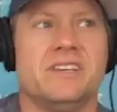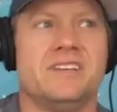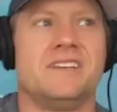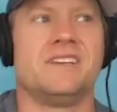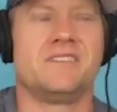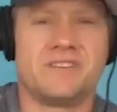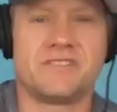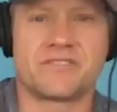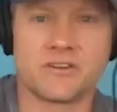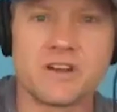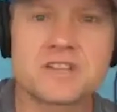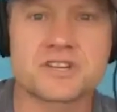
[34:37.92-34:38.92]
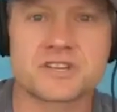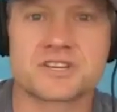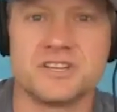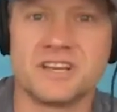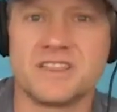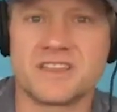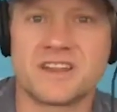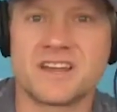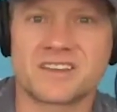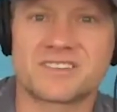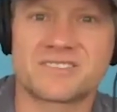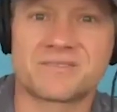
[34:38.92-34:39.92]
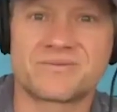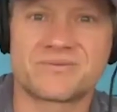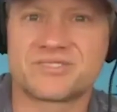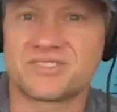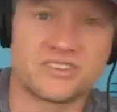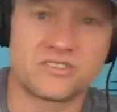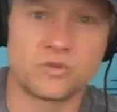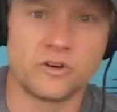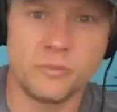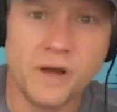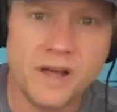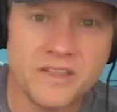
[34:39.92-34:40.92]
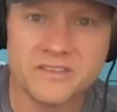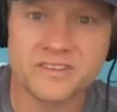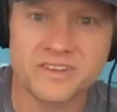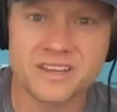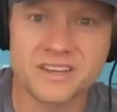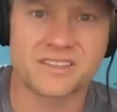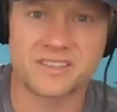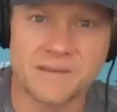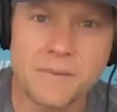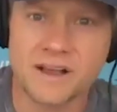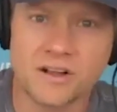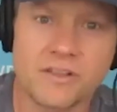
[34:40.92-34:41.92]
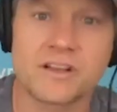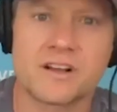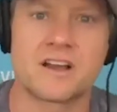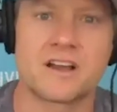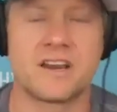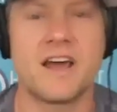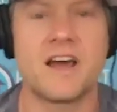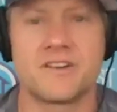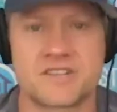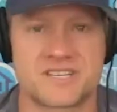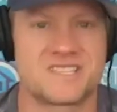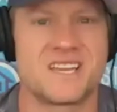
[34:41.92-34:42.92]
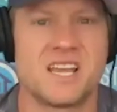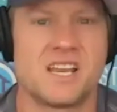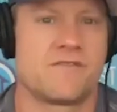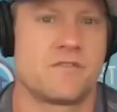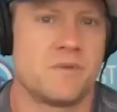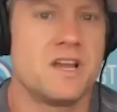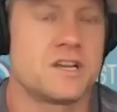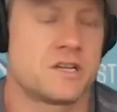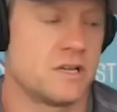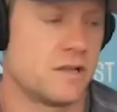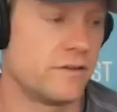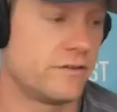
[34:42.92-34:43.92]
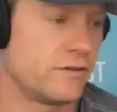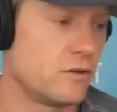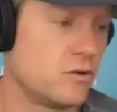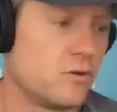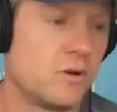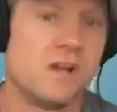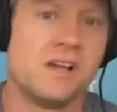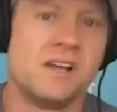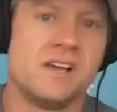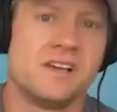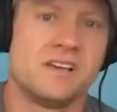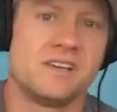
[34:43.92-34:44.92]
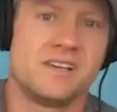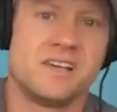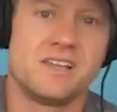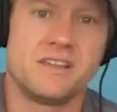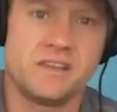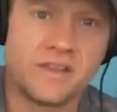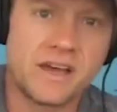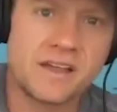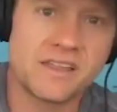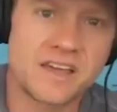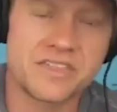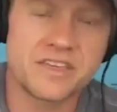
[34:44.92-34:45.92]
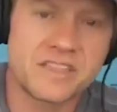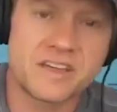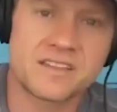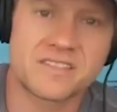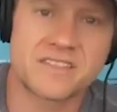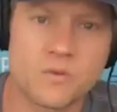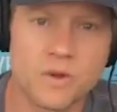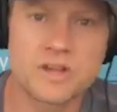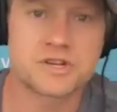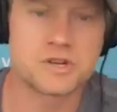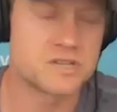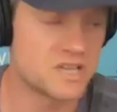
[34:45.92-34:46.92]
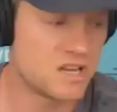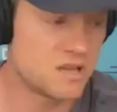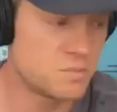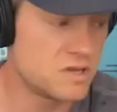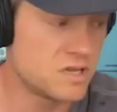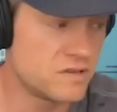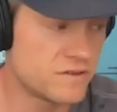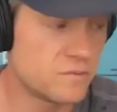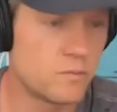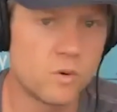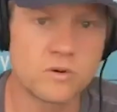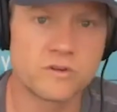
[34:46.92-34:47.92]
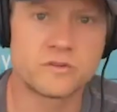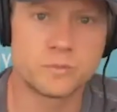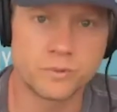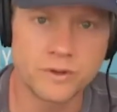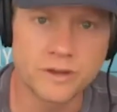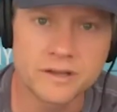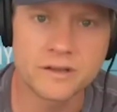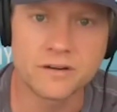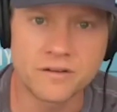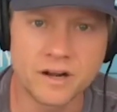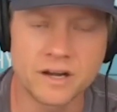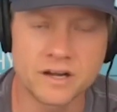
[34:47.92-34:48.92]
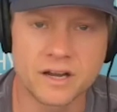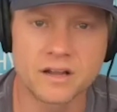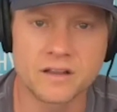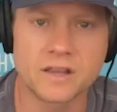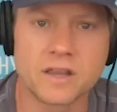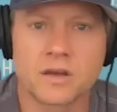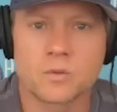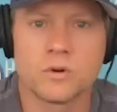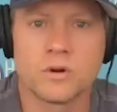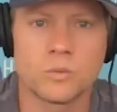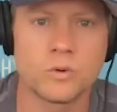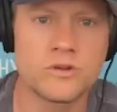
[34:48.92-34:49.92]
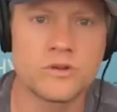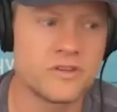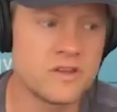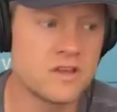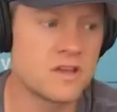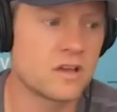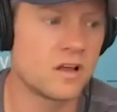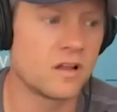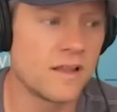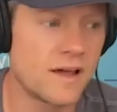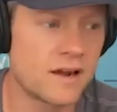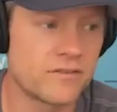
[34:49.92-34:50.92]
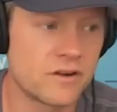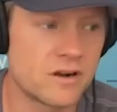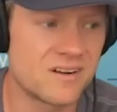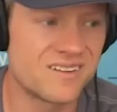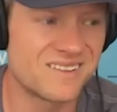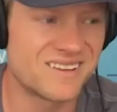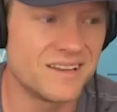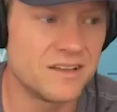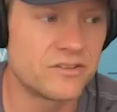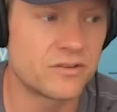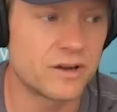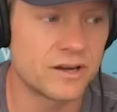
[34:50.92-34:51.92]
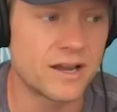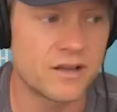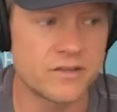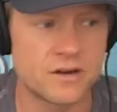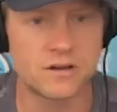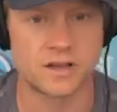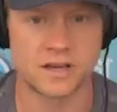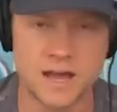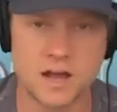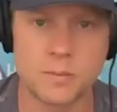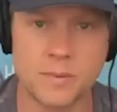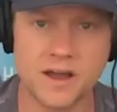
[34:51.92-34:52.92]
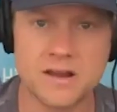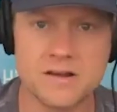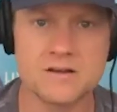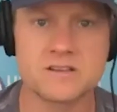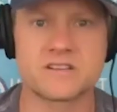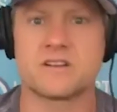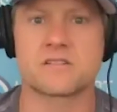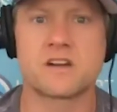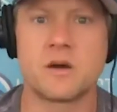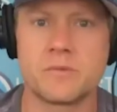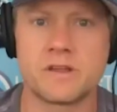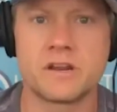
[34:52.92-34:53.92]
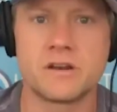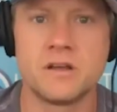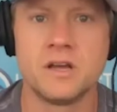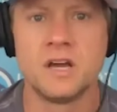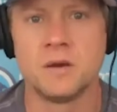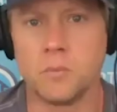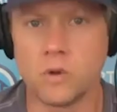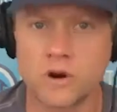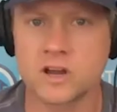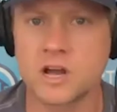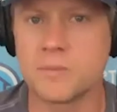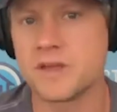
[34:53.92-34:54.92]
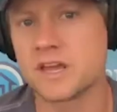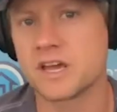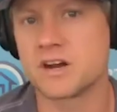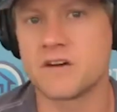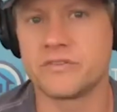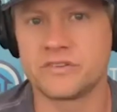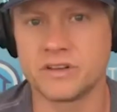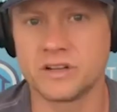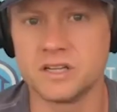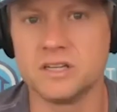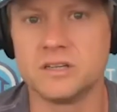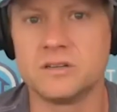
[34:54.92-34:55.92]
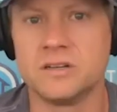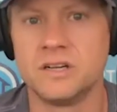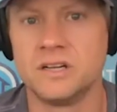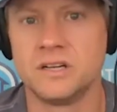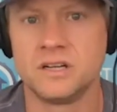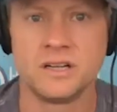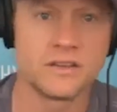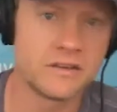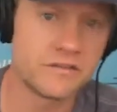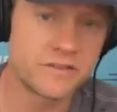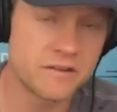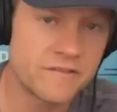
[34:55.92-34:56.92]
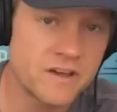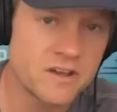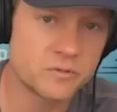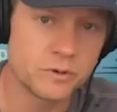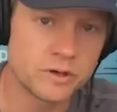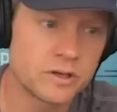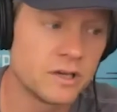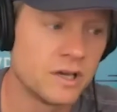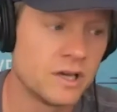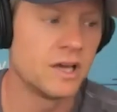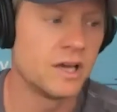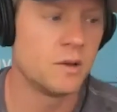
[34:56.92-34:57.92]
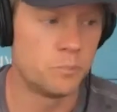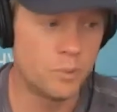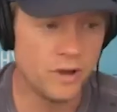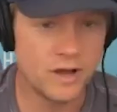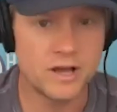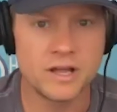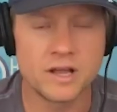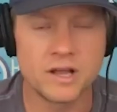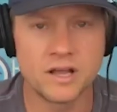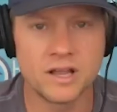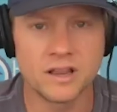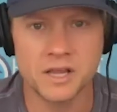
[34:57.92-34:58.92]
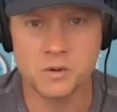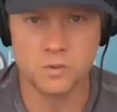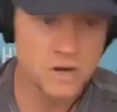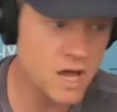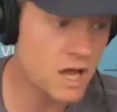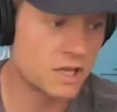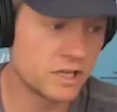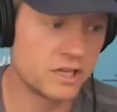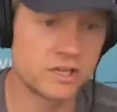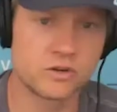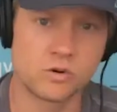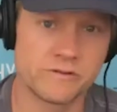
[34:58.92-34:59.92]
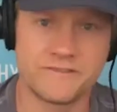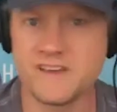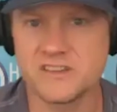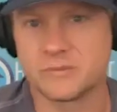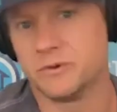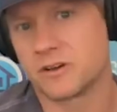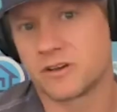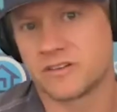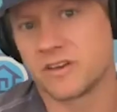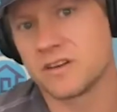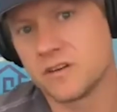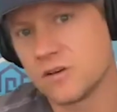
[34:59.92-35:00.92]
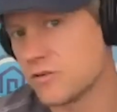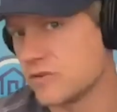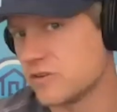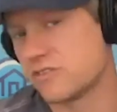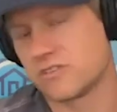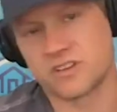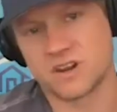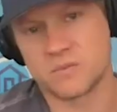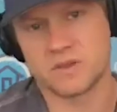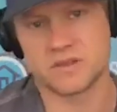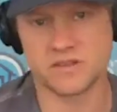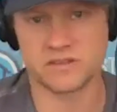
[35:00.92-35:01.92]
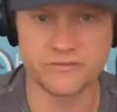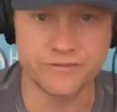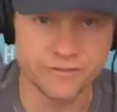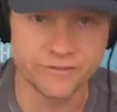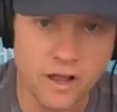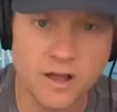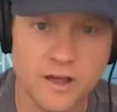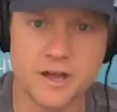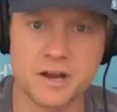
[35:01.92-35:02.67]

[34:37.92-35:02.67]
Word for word: if they're interested in the next 6 to 12 months, like they might click on it now just to get information. So, sure. And that, I think that that ratio is going to be even more split right now. Mm-hmm. Like we're seeing a lot of our leads right now that are like now buyers are coming in, more coming in off Zillow and Facebook, but like, we're not going to ignore Facebook because I know there's just going to be this flood